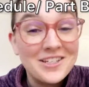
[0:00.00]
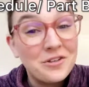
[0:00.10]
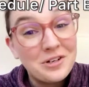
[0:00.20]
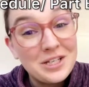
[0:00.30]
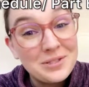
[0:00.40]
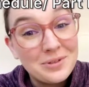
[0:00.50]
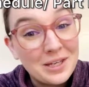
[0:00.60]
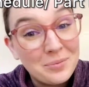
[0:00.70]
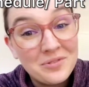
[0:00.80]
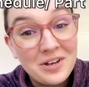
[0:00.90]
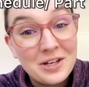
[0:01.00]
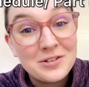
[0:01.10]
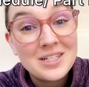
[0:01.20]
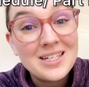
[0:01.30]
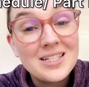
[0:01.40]
Clarice with Amplify
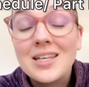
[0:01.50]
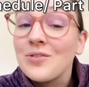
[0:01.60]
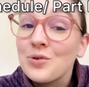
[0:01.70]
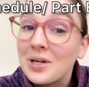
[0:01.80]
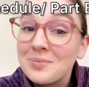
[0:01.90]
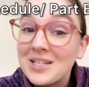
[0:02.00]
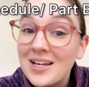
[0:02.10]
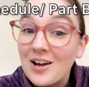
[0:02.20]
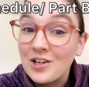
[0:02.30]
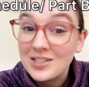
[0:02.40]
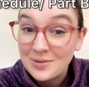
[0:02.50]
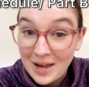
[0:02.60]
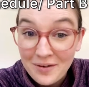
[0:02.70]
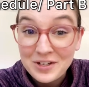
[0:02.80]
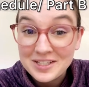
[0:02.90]
OT to give you an update on some
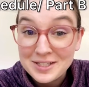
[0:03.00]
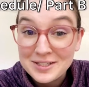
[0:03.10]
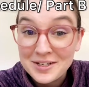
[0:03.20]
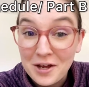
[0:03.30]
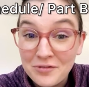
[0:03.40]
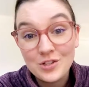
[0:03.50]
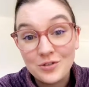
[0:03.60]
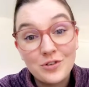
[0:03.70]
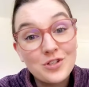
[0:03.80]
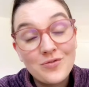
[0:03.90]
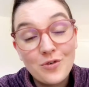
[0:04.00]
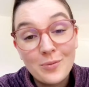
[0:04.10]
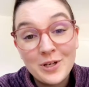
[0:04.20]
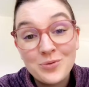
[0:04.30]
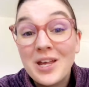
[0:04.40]
advocacy stuff. So first and
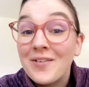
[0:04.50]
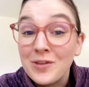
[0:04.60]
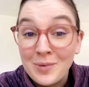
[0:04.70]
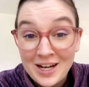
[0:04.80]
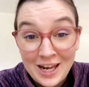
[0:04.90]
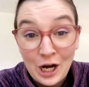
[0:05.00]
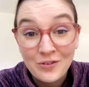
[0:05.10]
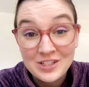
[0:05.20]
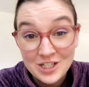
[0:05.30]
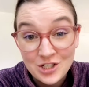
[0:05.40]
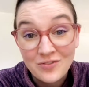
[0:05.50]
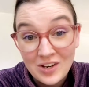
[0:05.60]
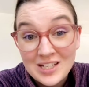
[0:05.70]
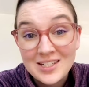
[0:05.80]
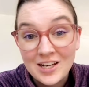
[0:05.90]
foremost, we have the Medicare Physician Fee
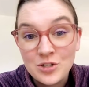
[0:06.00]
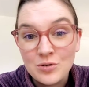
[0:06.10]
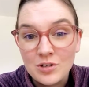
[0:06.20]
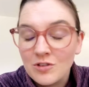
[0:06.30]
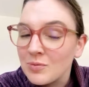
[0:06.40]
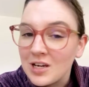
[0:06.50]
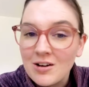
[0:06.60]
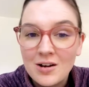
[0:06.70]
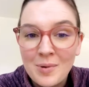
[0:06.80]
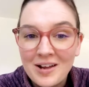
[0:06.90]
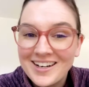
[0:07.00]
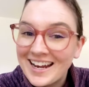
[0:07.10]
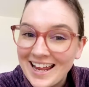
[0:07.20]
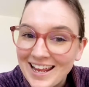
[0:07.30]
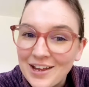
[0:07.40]
Schedule. You've been hearing about it
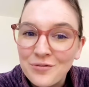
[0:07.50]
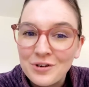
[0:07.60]
every